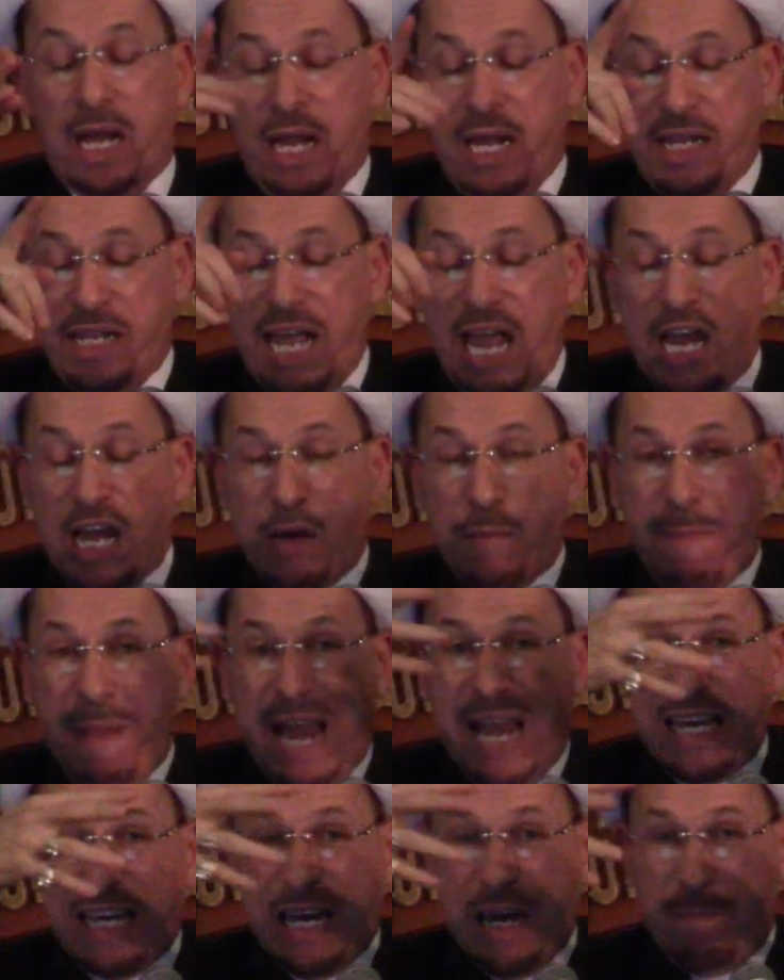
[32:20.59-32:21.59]
The
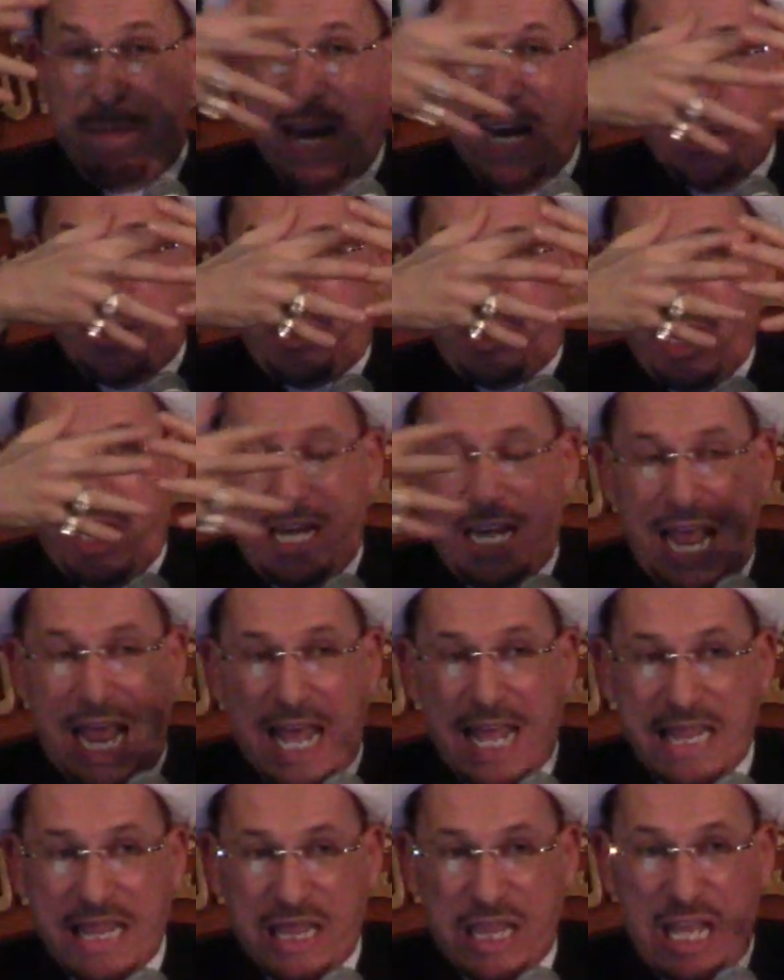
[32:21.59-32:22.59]
amalgamation
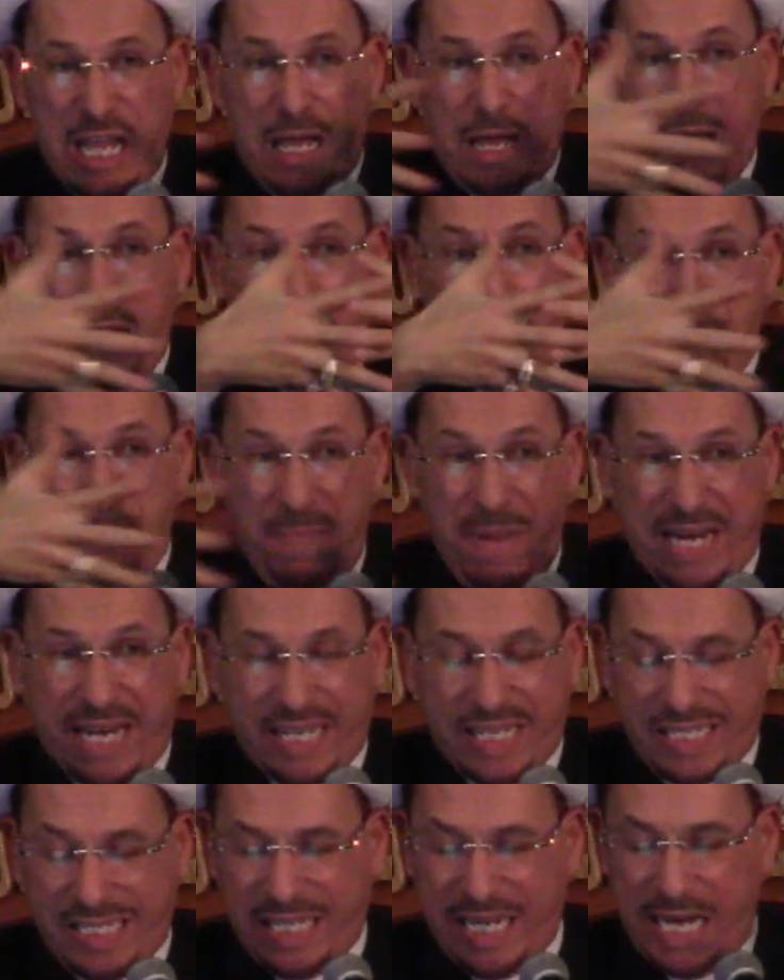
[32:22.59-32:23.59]
and the
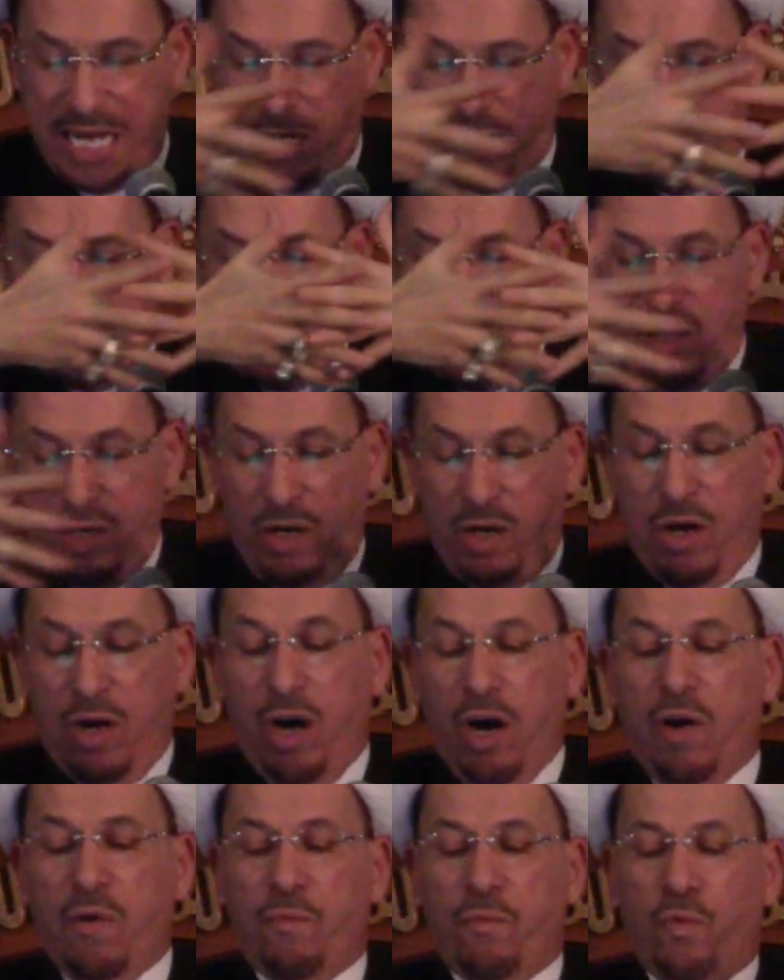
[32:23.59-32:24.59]
mixing
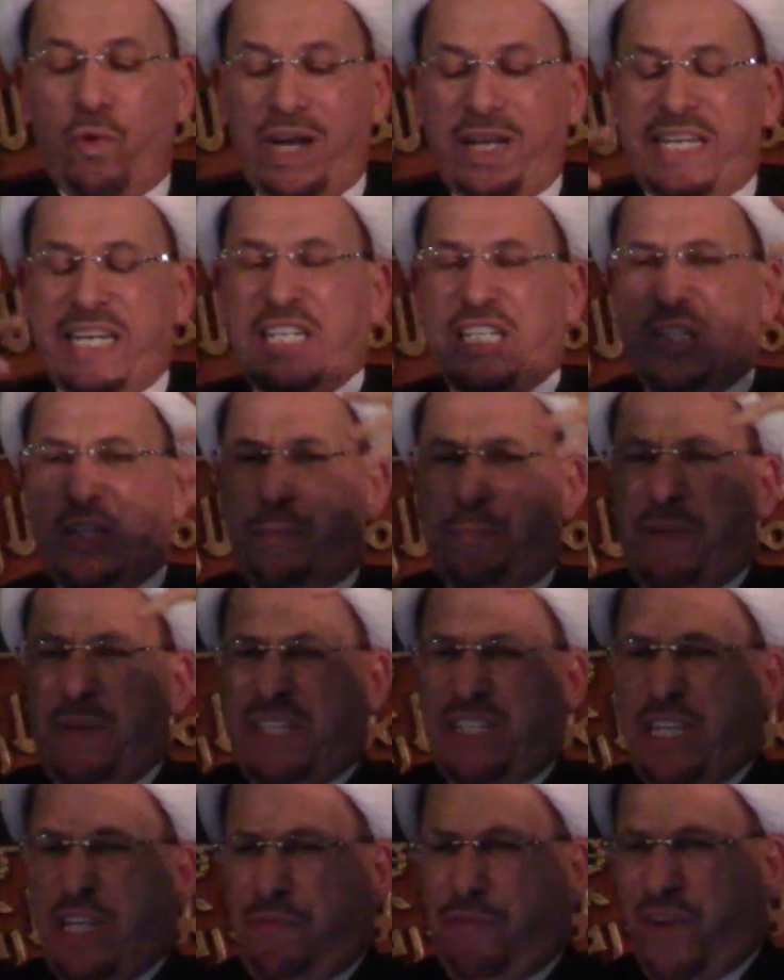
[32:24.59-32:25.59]
of what is
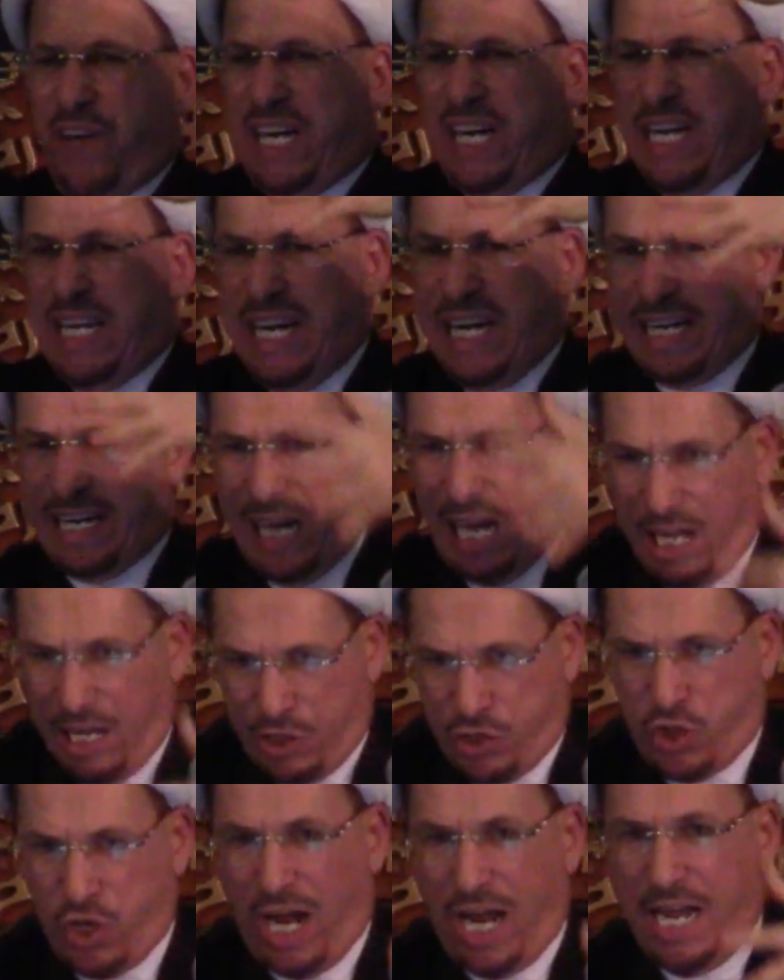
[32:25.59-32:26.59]
specifically
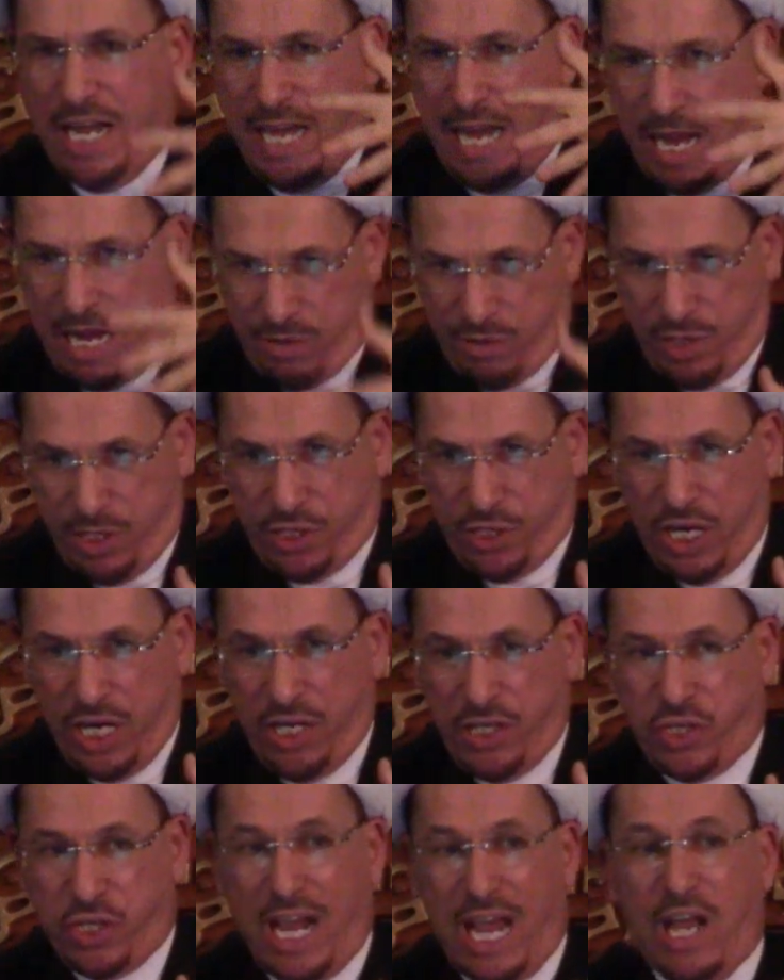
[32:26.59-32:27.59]
culture and
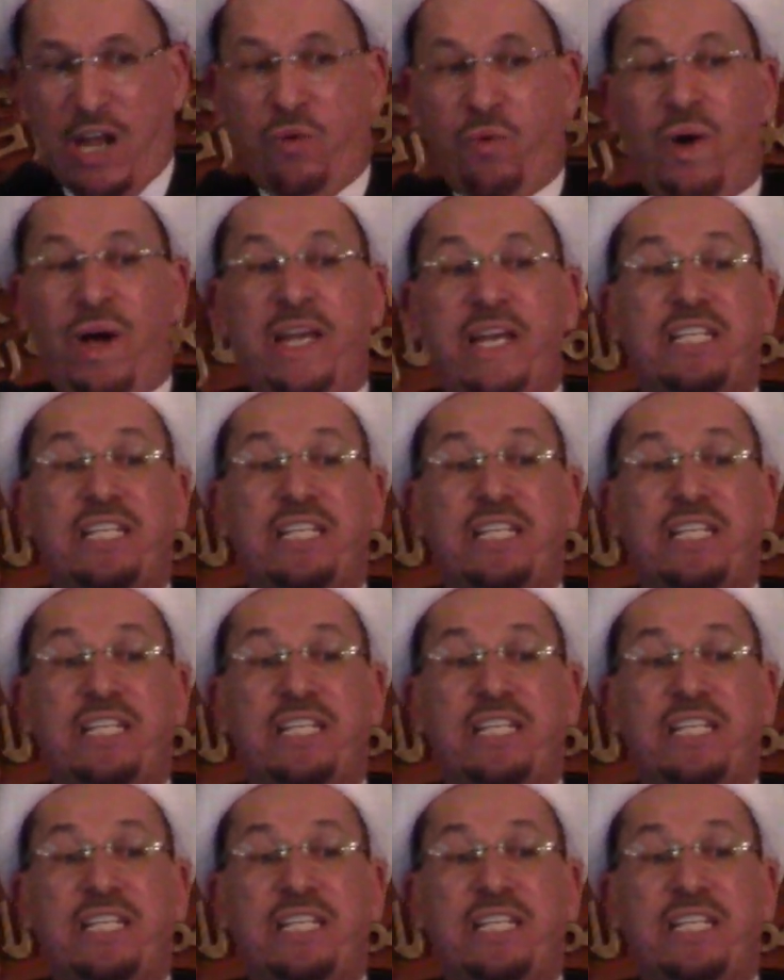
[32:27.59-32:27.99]
heritage and what is